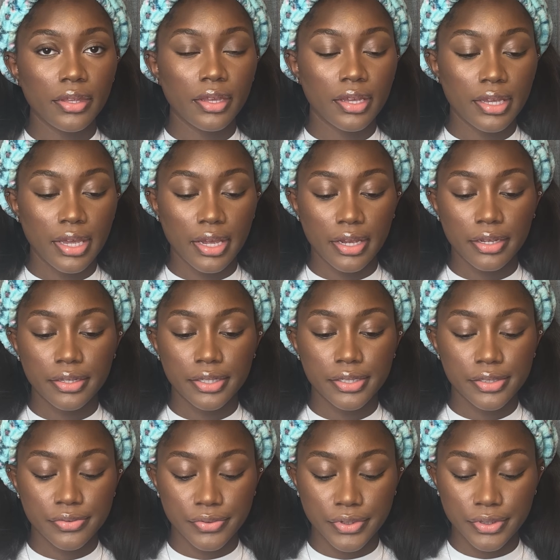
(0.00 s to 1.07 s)
yeah, it's
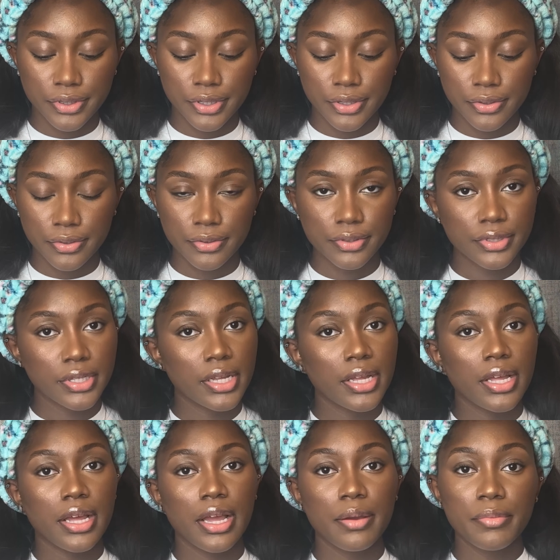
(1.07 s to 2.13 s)
real cute.
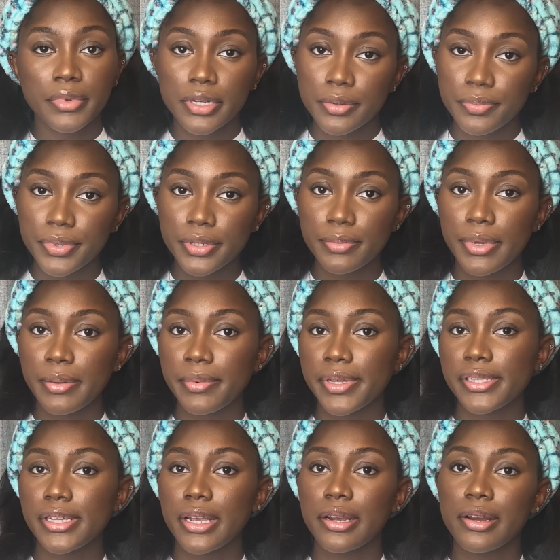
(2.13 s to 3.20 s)
I'm gonna put my
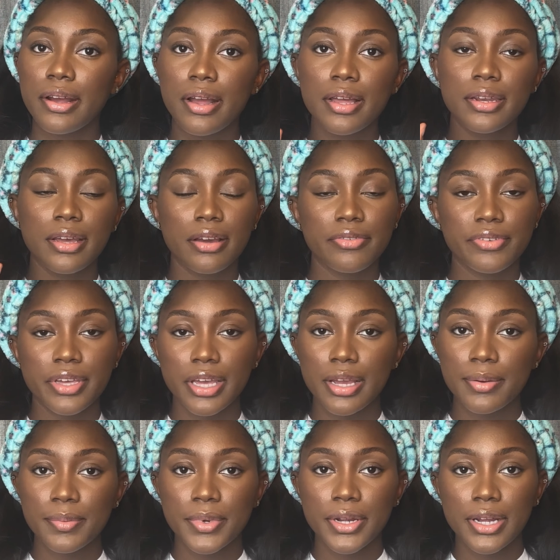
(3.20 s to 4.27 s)
mascara on off
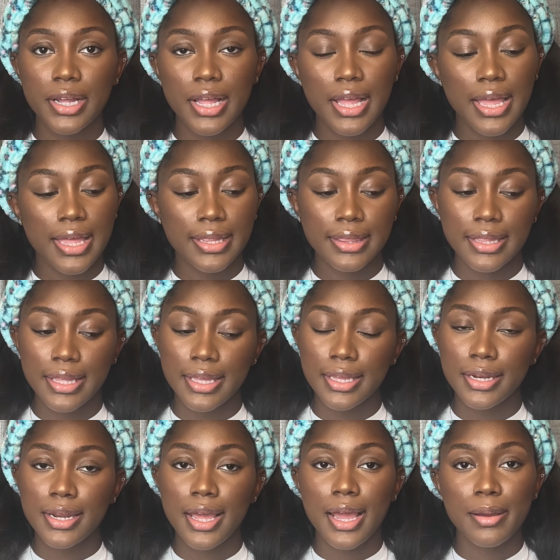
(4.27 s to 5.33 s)
camera, and
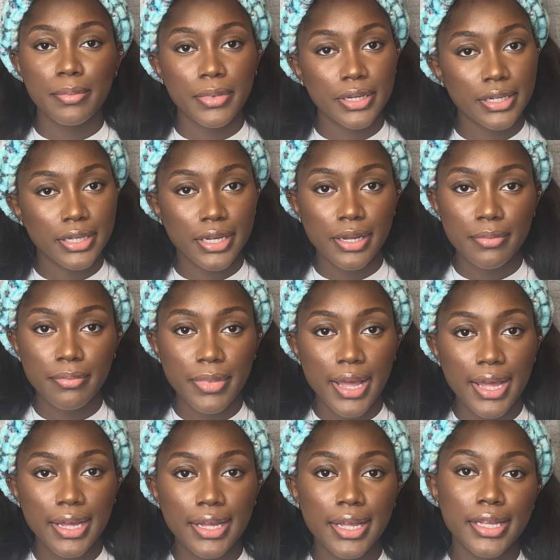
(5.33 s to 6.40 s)
then I'm gonna come
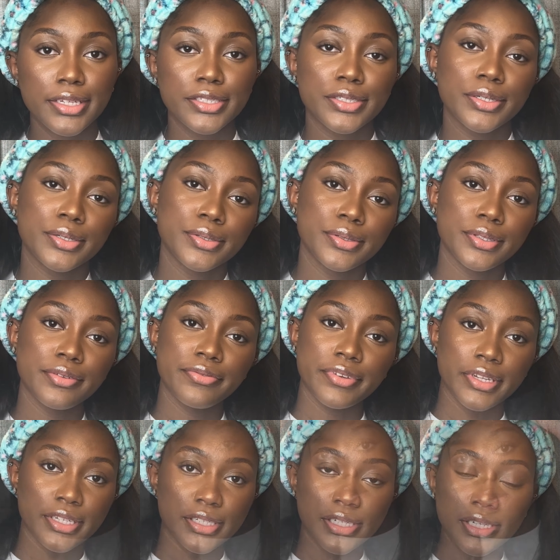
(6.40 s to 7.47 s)
back and show you the
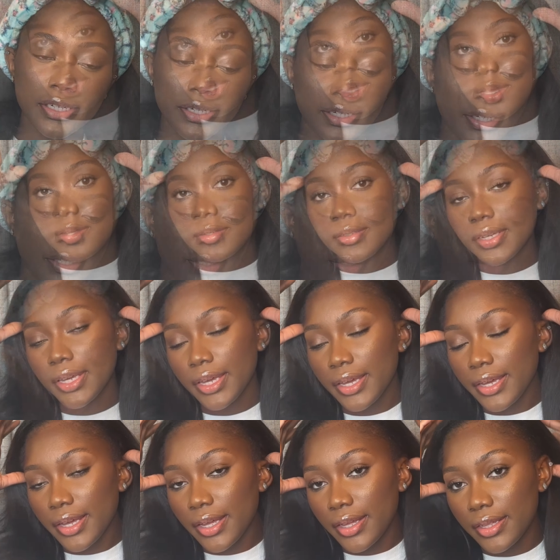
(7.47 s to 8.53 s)
finished look. Okay,
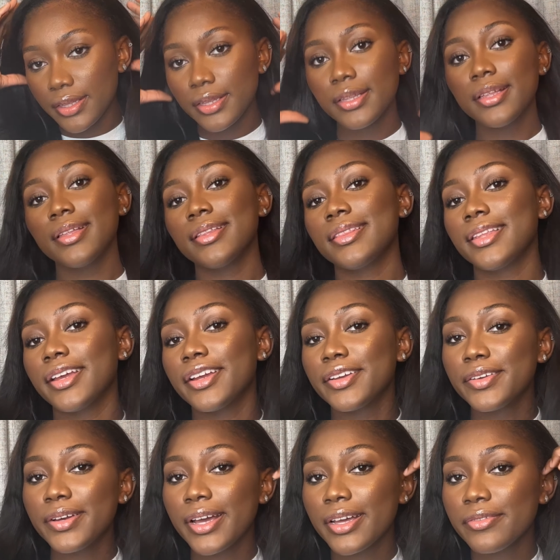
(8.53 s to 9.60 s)
y'all, there you
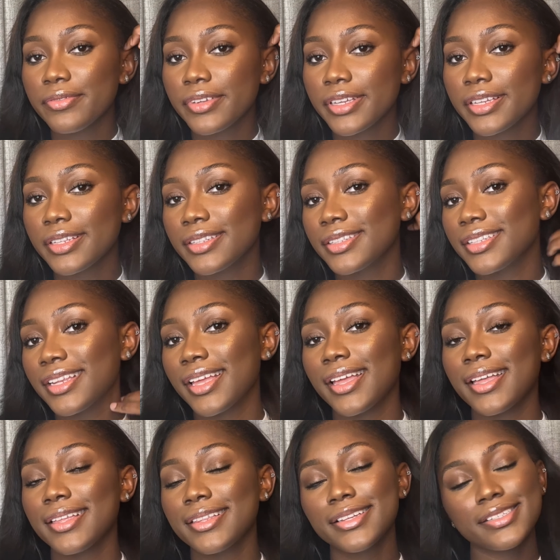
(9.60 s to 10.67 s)
have it.
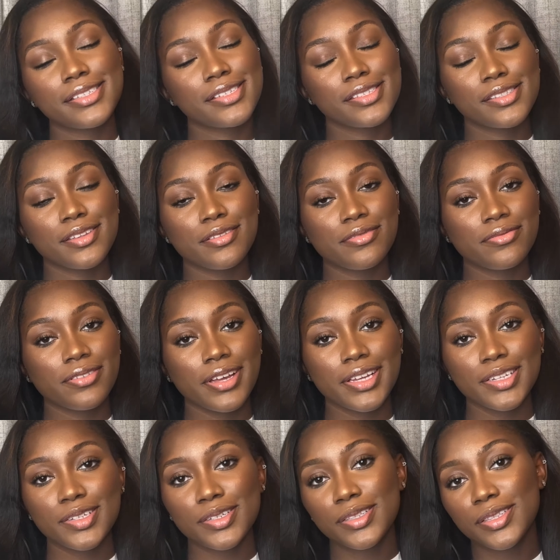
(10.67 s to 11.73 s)
This is the
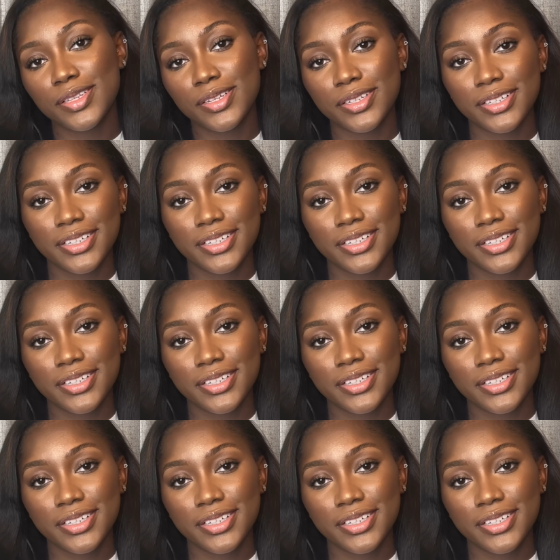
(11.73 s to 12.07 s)
final look.